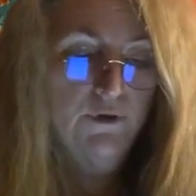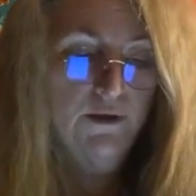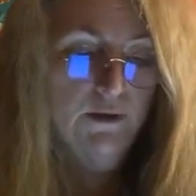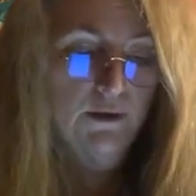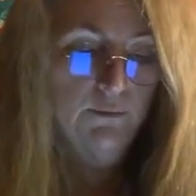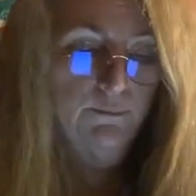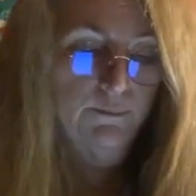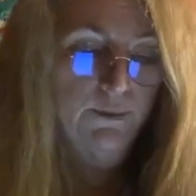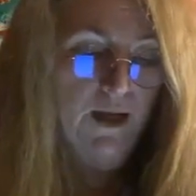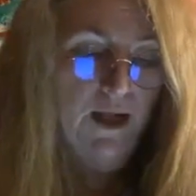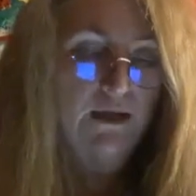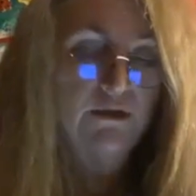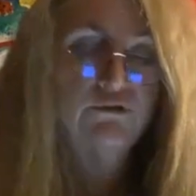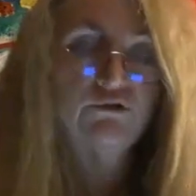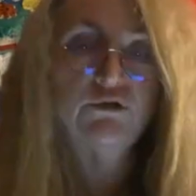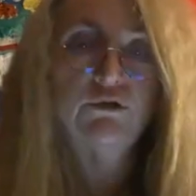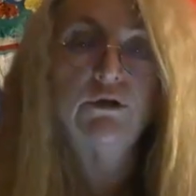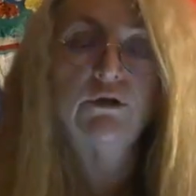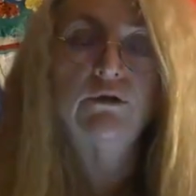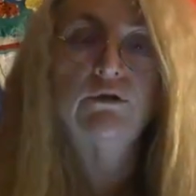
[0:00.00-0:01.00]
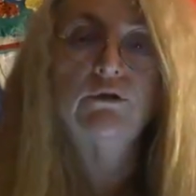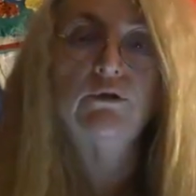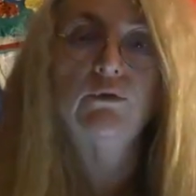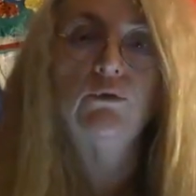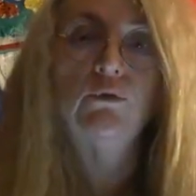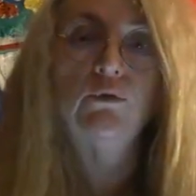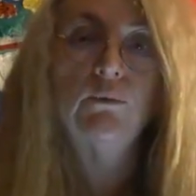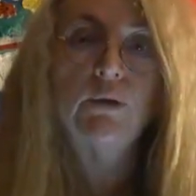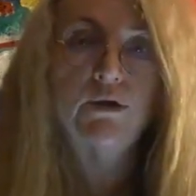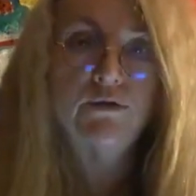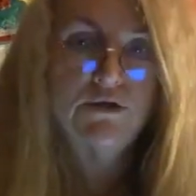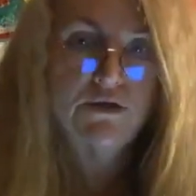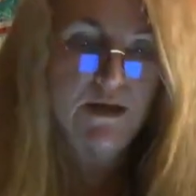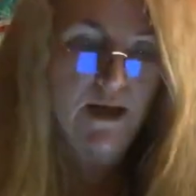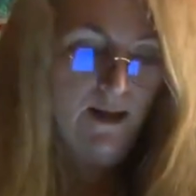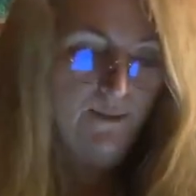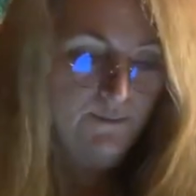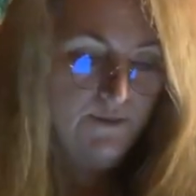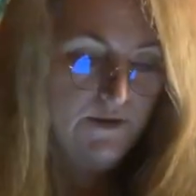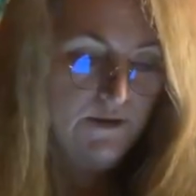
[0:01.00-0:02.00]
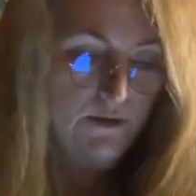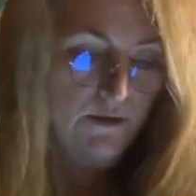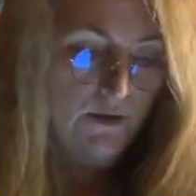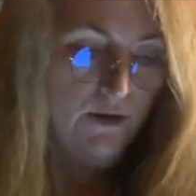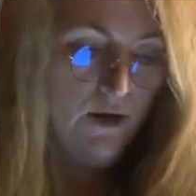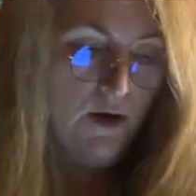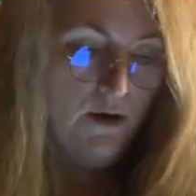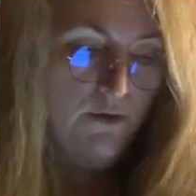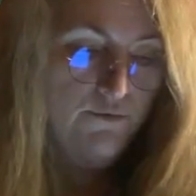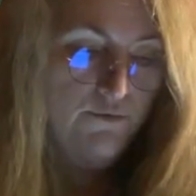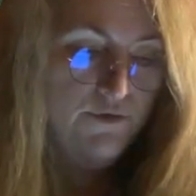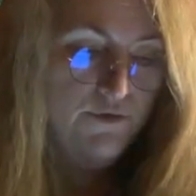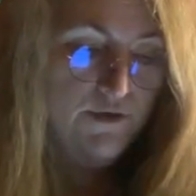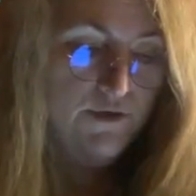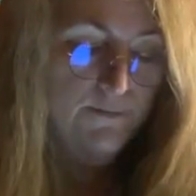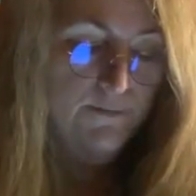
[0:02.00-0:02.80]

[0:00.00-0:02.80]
complexion and almost absent nose.